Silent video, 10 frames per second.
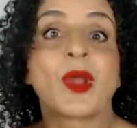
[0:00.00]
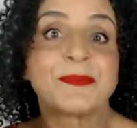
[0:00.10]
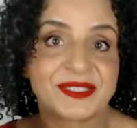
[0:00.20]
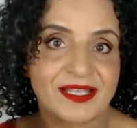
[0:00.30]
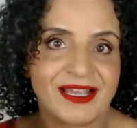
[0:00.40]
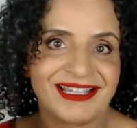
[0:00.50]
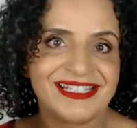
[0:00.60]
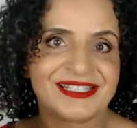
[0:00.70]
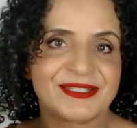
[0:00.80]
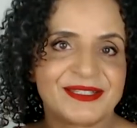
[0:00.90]

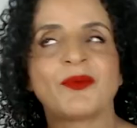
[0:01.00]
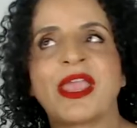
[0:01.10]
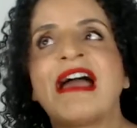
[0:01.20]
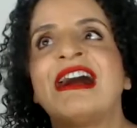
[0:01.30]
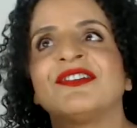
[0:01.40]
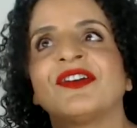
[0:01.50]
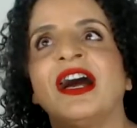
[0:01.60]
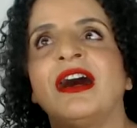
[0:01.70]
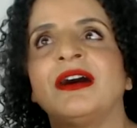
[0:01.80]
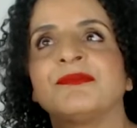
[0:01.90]
website where we
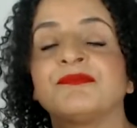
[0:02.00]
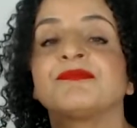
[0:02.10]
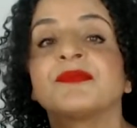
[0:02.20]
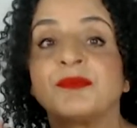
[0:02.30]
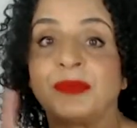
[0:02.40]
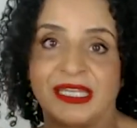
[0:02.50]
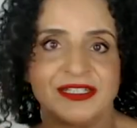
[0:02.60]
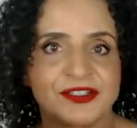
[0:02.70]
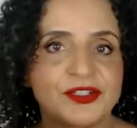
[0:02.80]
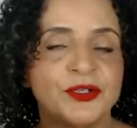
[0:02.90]
have our
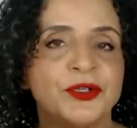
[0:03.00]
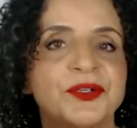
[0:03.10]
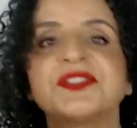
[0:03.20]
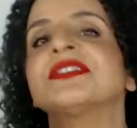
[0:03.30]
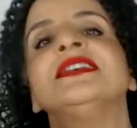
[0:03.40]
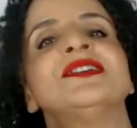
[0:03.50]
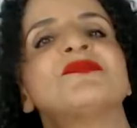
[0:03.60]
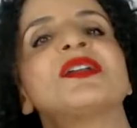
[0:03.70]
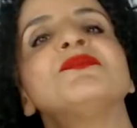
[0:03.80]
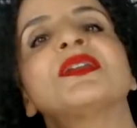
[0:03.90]
beginners course
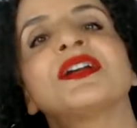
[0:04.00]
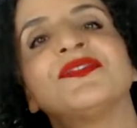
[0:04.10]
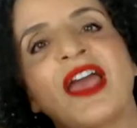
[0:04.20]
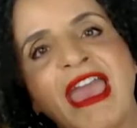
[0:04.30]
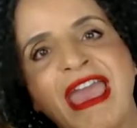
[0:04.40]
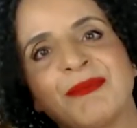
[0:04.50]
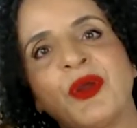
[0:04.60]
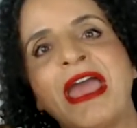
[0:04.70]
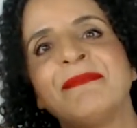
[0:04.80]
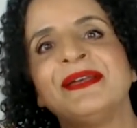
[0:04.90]
where we cover hair
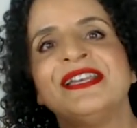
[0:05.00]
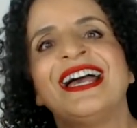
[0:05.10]
prep